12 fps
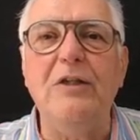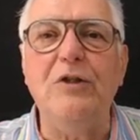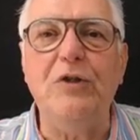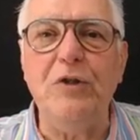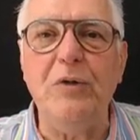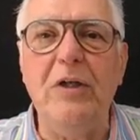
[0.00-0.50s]

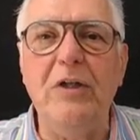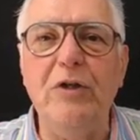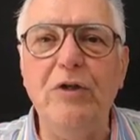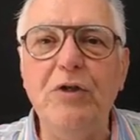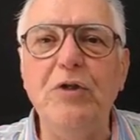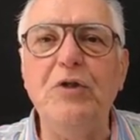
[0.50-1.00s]
do, you
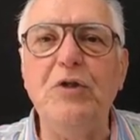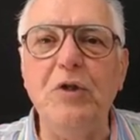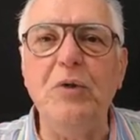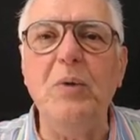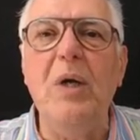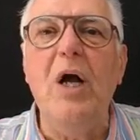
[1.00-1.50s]
should
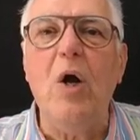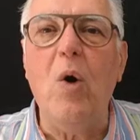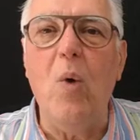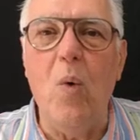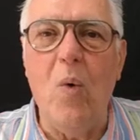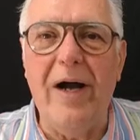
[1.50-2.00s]
do
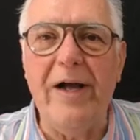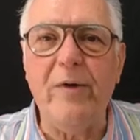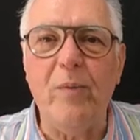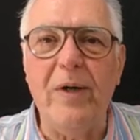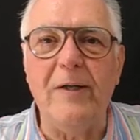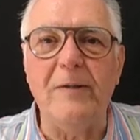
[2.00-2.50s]

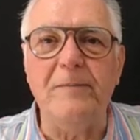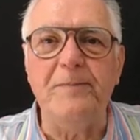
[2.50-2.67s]
quite well.